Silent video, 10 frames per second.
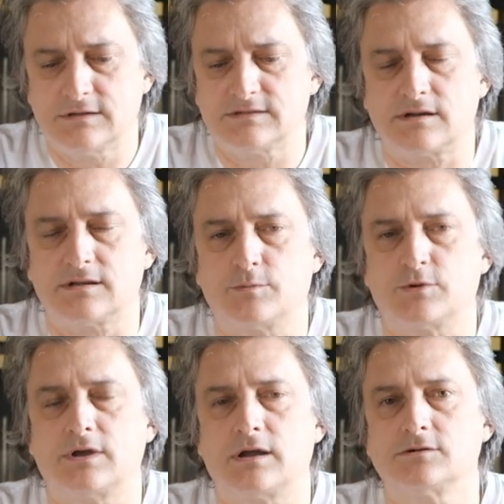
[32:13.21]
start the
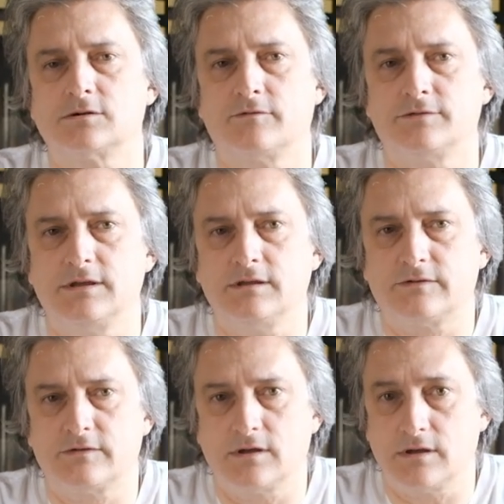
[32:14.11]
production of
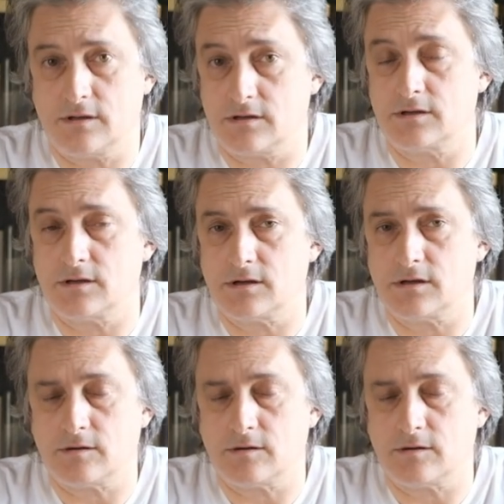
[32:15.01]
these in